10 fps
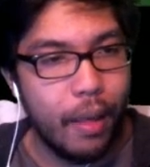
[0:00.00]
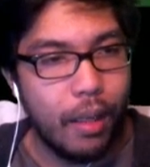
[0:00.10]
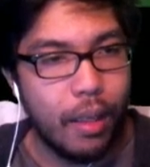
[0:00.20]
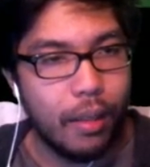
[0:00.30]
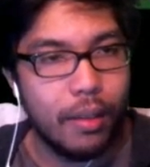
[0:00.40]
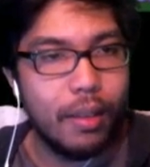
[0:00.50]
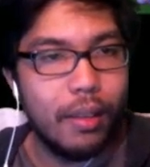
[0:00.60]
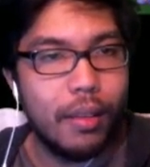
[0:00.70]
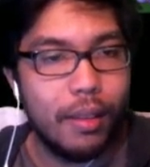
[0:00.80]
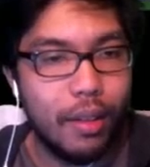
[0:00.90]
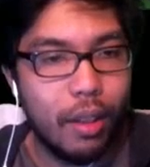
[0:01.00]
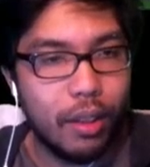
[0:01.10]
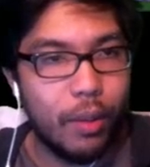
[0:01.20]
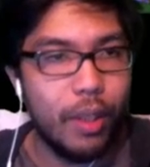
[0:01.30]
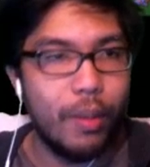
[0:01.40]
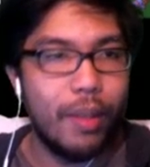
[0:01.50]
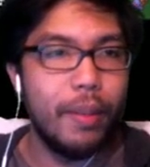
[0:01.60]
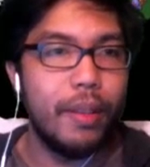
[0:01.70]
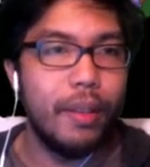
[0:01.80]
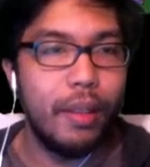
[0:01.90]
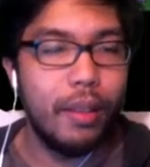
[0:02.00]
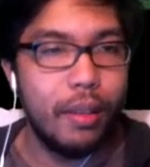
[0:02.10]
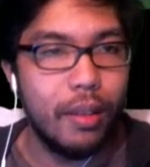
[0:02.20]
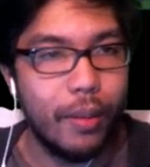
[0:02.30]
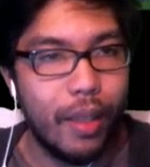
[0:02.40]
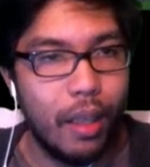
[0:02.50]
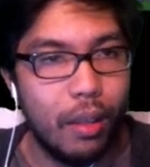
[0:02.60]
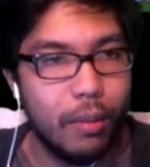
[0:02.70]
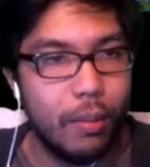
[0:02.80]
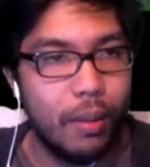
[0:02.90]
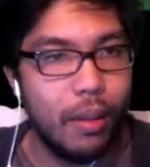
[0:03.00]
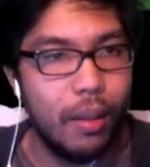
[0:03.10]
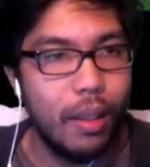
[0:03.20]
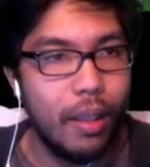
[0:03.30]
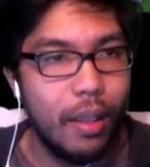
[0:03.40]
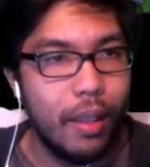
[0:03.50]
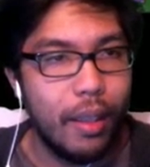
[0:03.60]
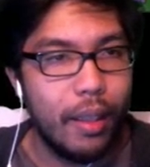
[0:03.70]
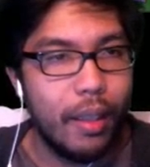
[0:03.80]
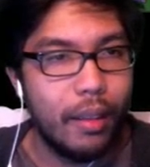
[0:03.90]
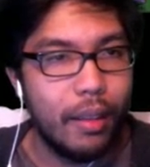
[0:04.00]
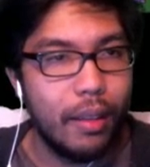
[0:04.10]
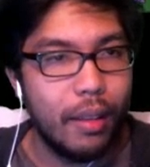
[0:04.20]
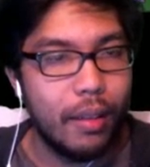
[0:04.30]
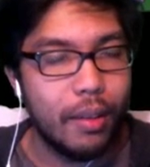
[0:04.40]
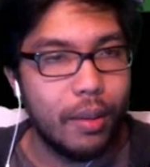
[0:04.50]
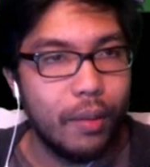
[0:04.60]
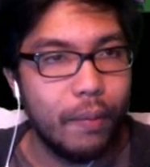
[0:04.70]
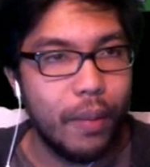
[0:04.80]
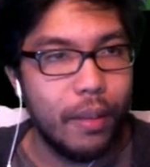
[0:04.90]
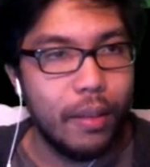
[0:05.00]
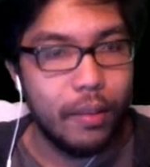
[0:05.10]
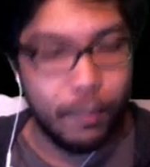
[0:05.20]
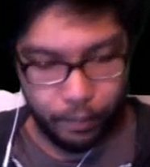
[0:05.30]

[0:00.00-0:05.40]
Alright, uh, let's talk to our new NPC here. So we got Hollowed Bar and uh, the Soul of Might.